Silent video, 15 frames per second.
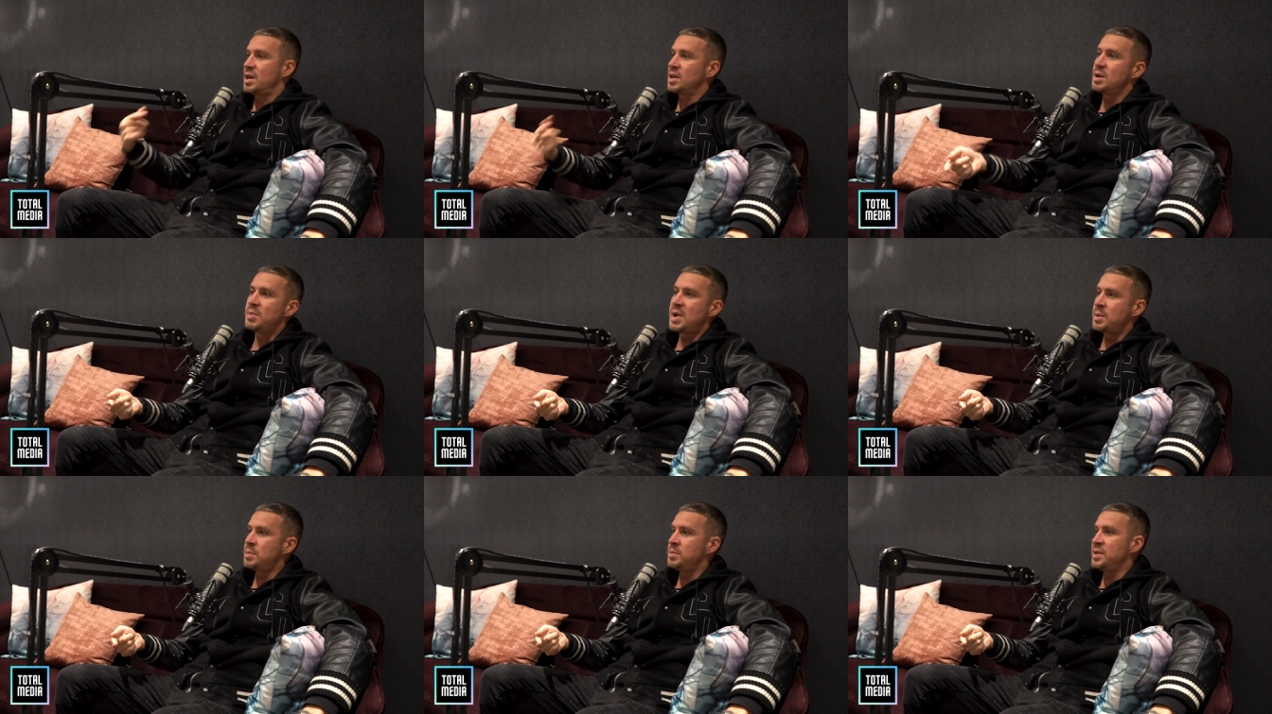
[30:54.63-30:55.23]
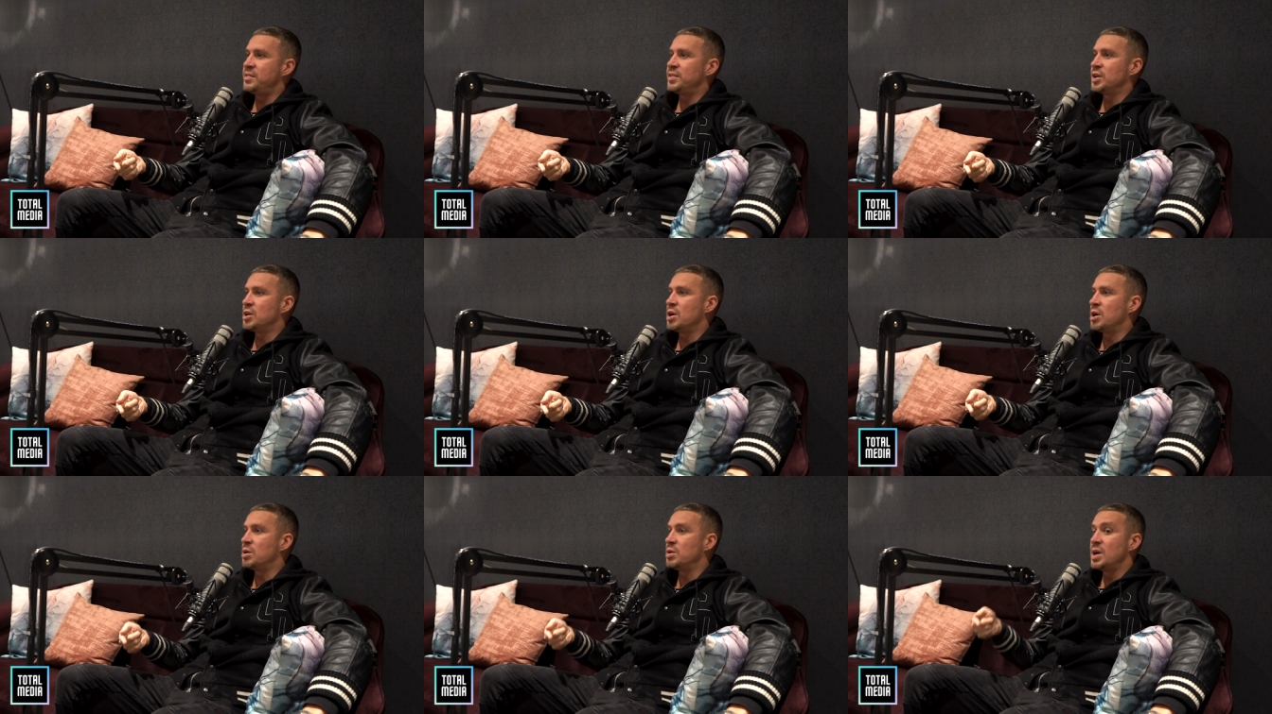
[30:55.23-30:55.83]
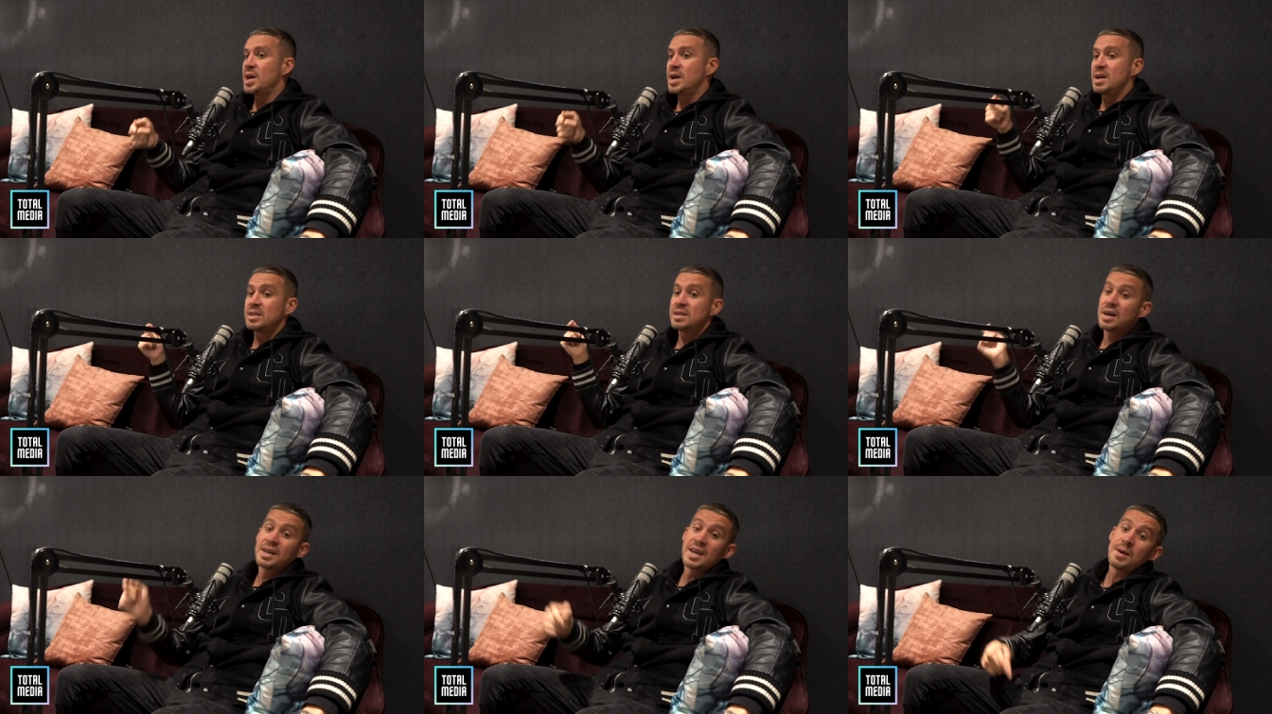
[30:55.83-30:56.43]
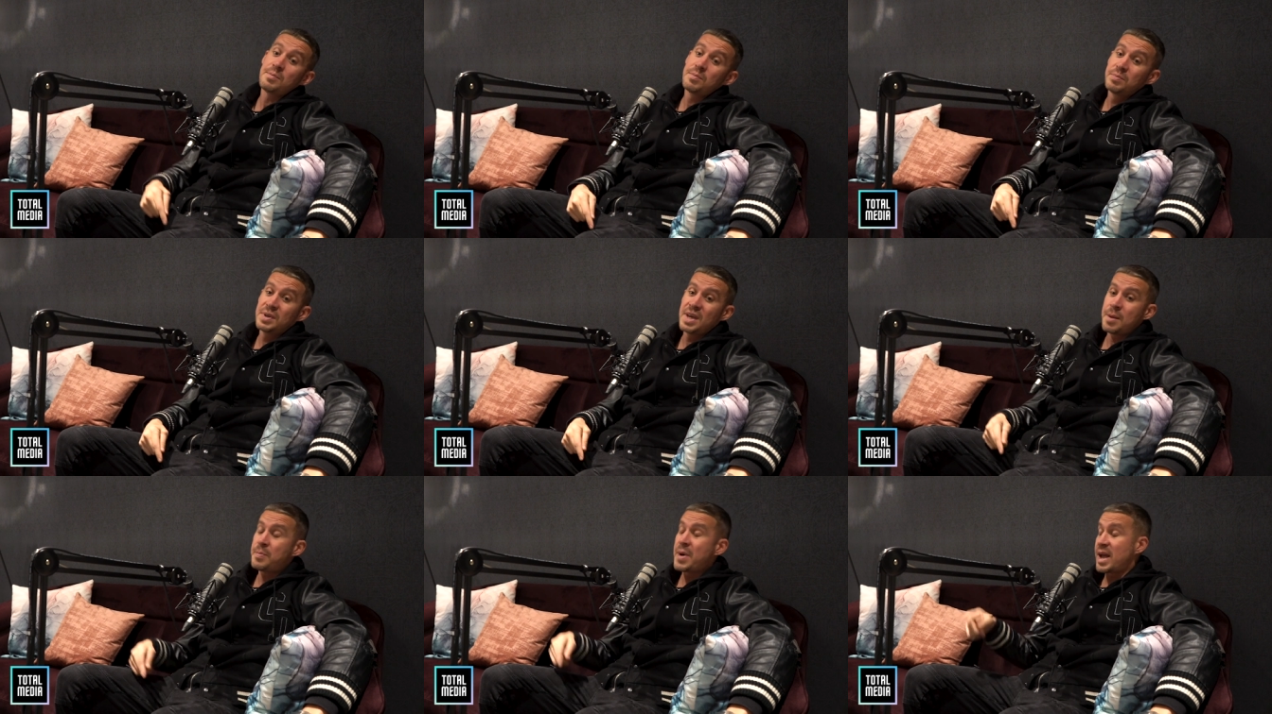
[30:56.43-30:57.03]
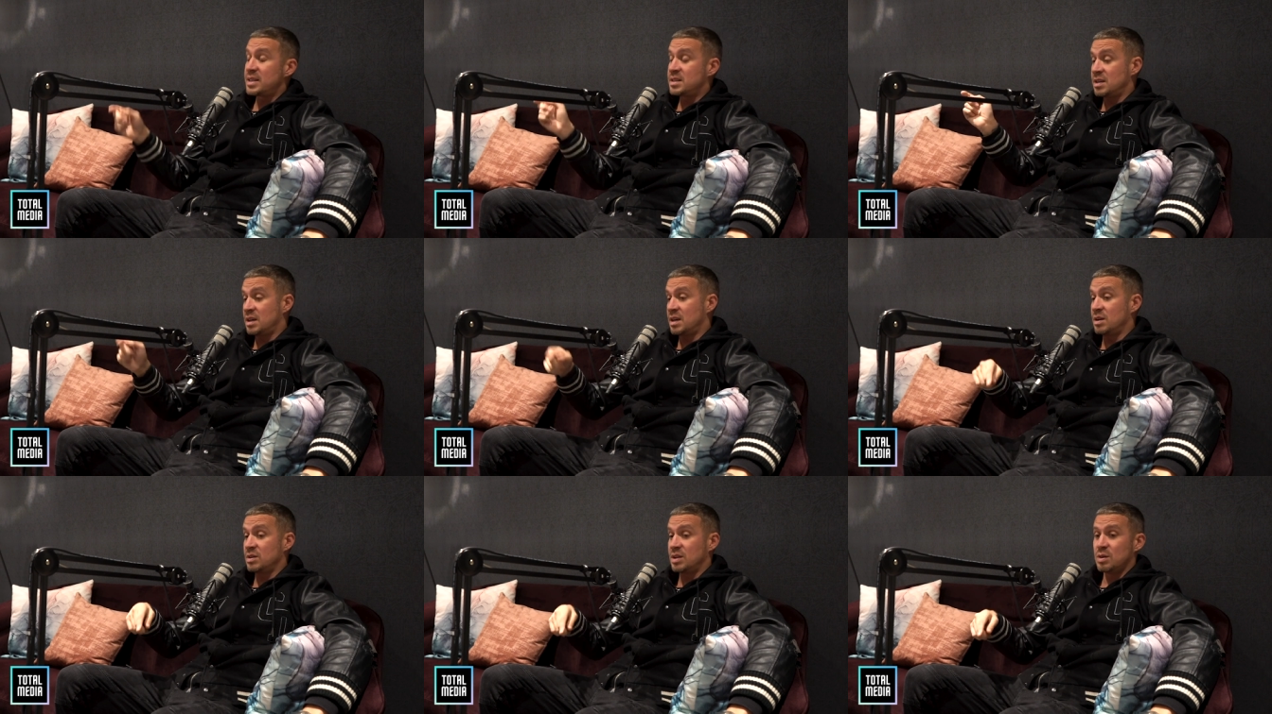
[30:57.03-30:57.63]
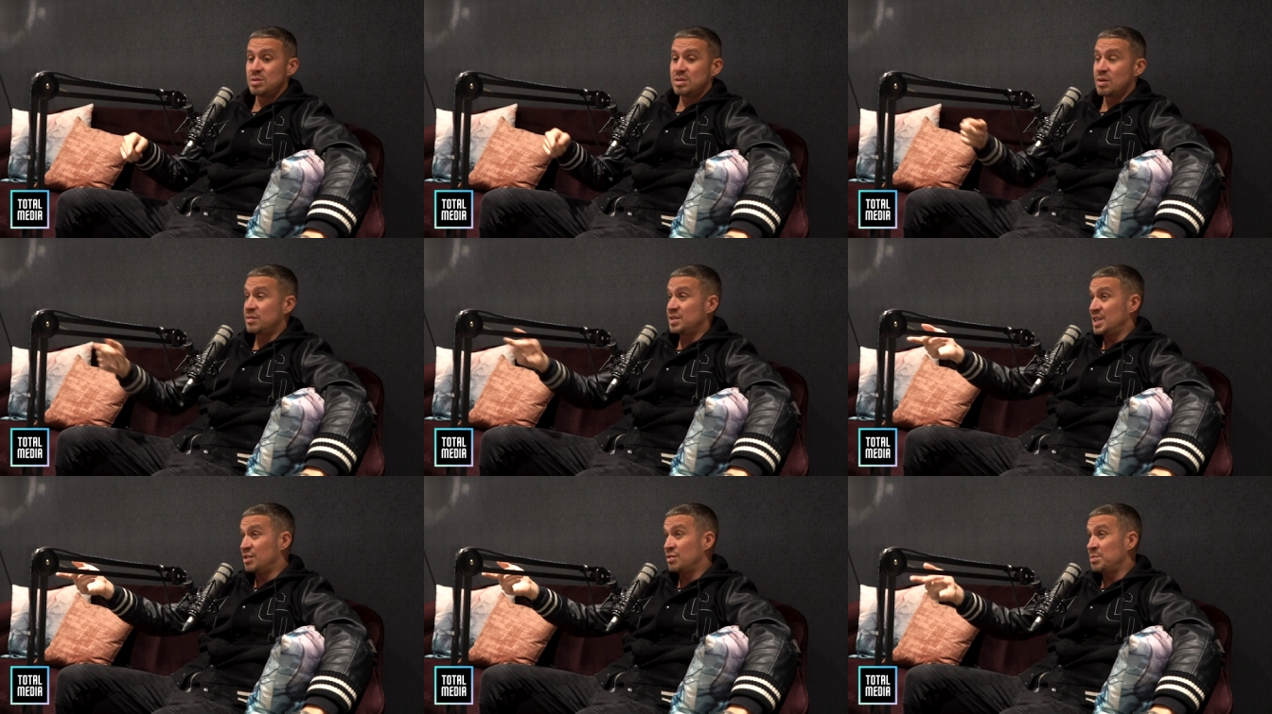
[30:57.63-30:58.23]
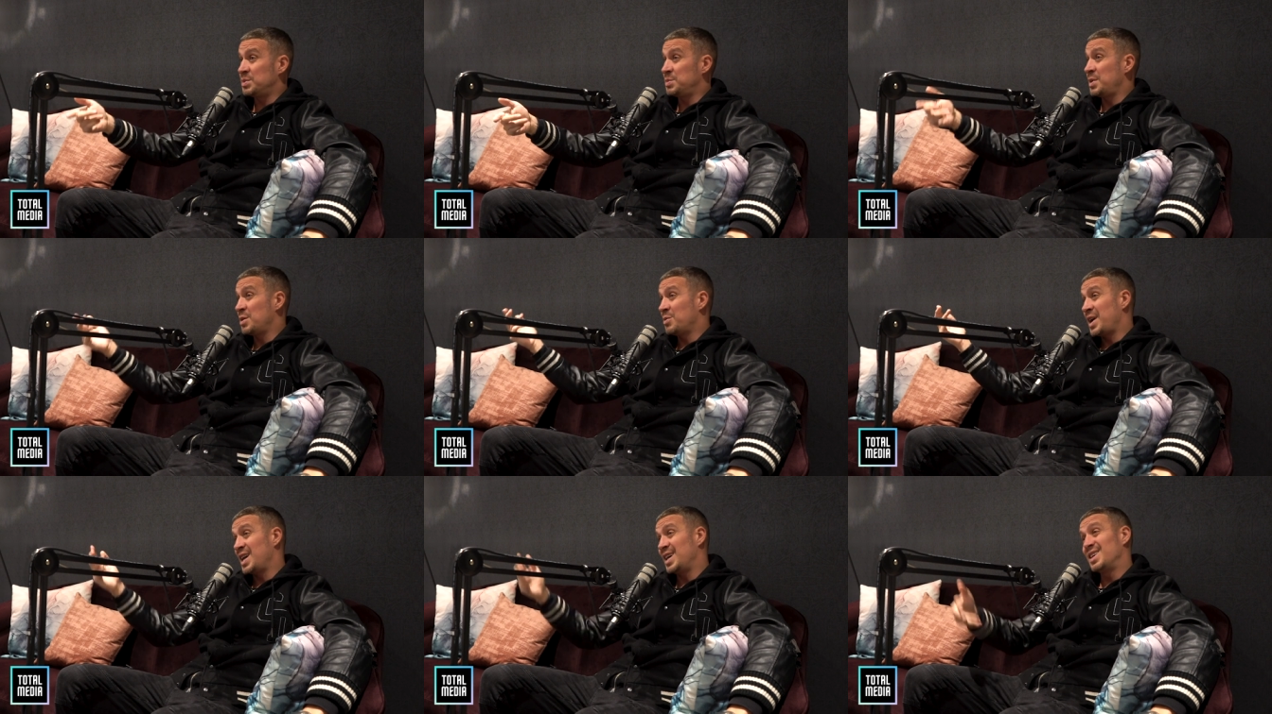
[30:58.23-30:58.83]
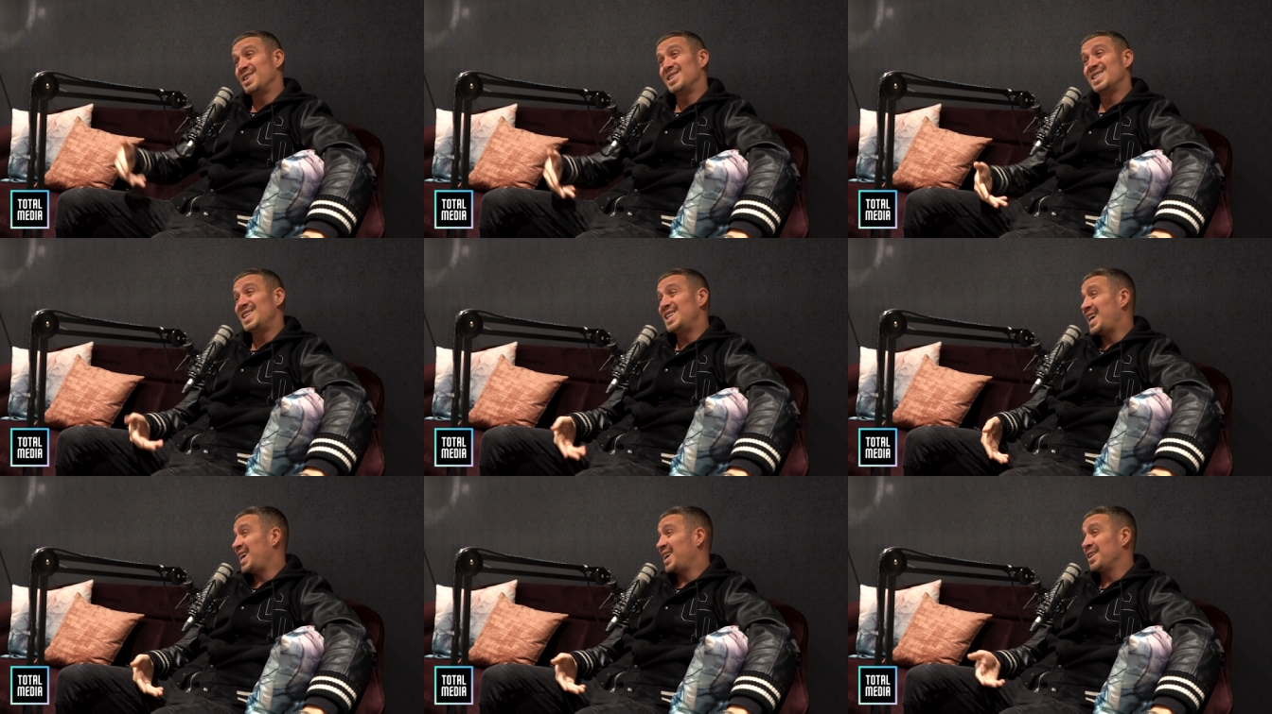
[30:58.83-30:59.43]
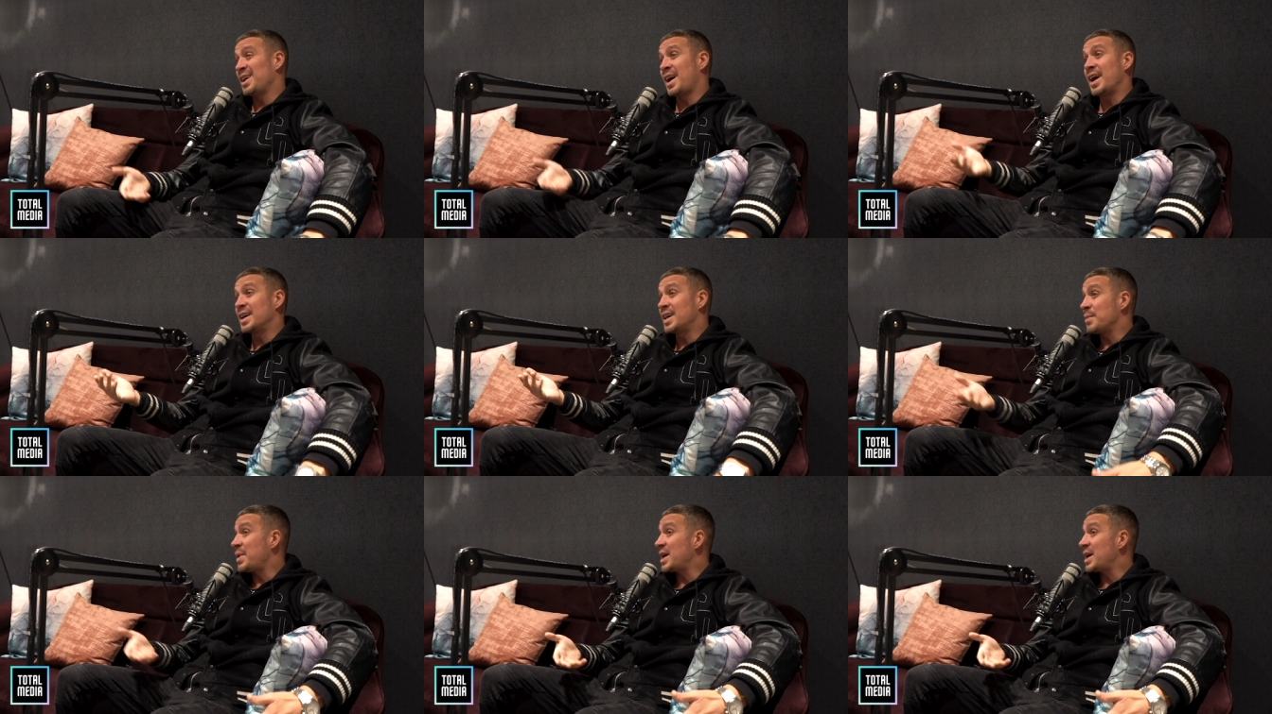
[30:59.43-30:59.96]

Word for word: You're blaming me for the goal, so I get get back to it was obviously Grimsby away. It's late at night. Get yeah.